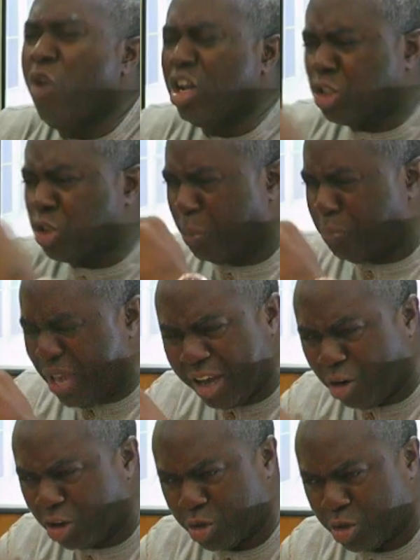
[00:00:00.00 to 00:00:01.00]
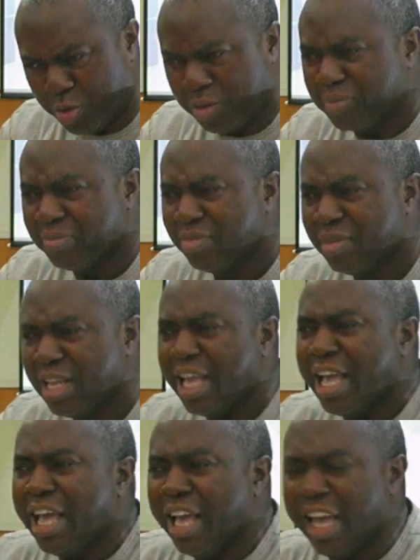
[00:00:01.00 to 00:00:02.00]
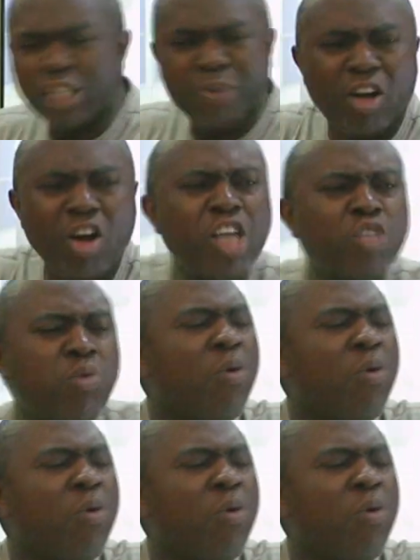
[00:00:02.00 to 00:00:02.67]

to be in control. It's because we want to